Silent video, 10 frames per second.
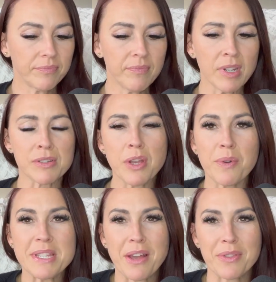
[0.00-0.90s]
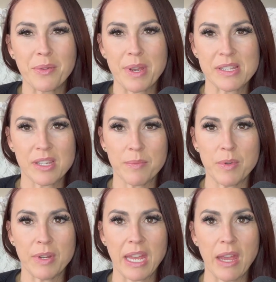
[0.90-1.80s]
There's always healthy ways to
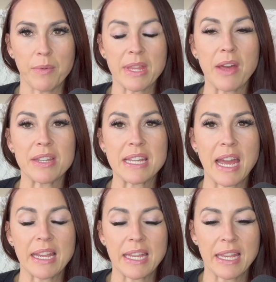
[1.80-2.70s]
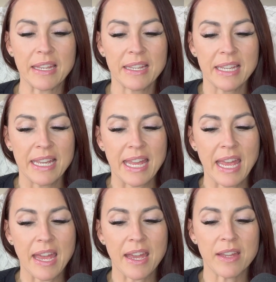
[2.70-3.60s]
communicate without attacking.
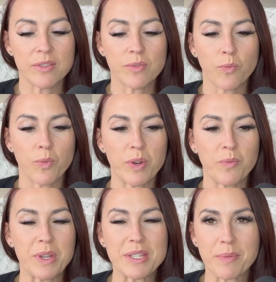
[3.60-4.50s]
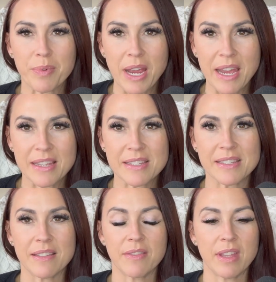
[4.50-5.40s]
And when we
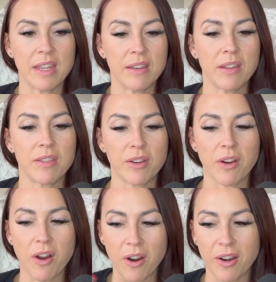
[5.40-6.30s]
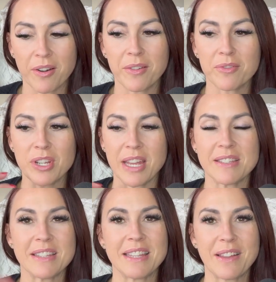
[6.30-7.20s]
suppress, then there are
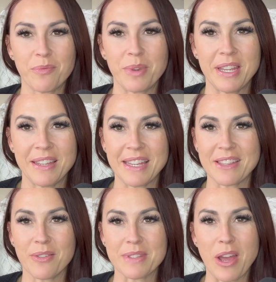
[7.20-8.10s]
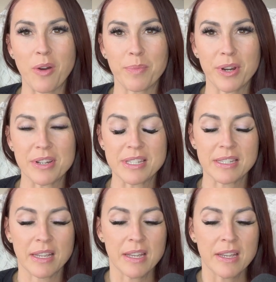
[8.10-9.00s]
chances that we get those outbursts.
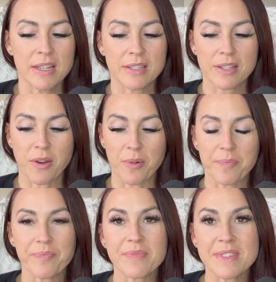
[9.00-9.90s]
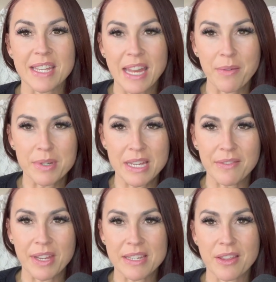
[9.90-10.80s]
So today we're
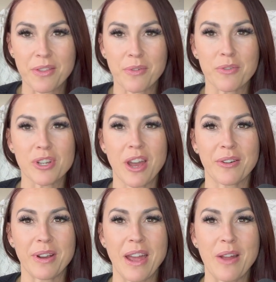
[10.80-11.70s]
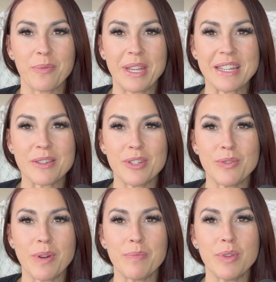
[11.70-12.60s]
diving into the throat chakra, and we get to
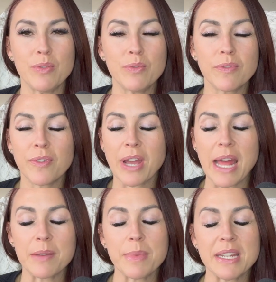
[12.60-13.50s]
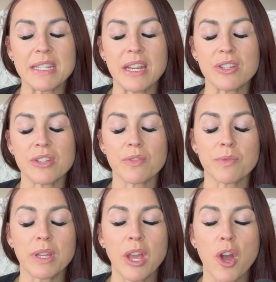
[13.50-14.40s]
do a beautiful guided meditation to
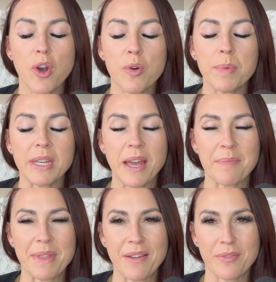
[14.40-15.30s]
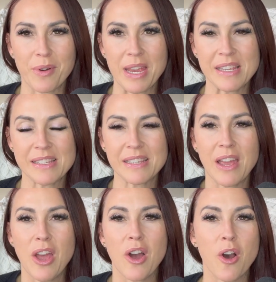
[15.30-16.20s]
really open up that voice,
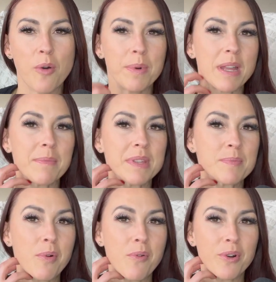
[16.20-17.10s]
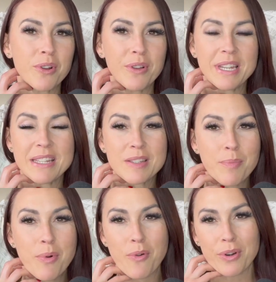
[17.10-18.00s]
open up this portal. It is a
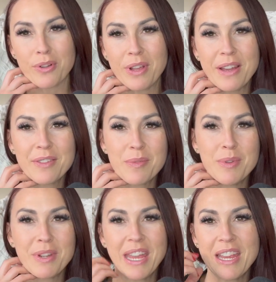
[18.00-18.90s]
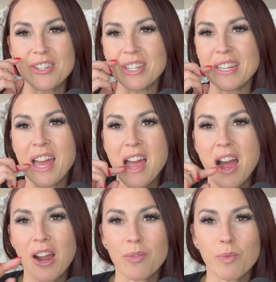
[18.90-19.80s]
portal of communication.
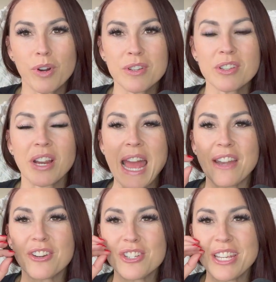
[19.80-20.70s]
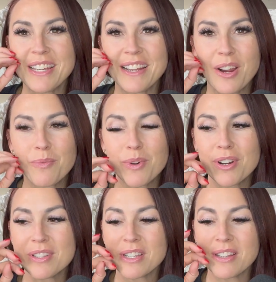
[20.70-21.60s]
Our words are energy. Our
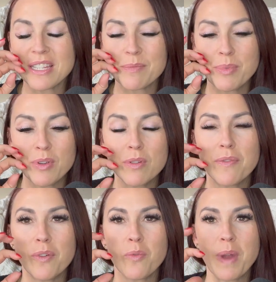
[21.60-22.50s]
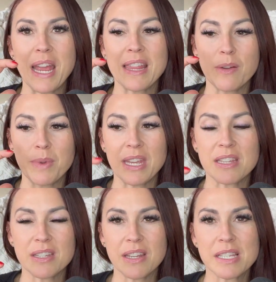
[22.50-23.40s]
words are this beautiful way that we
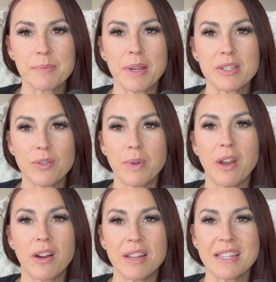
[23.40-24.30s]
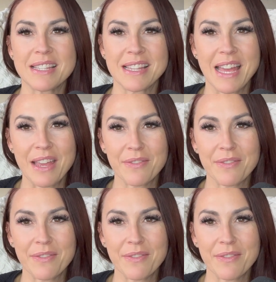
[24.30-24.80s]
get to express who we are in this life.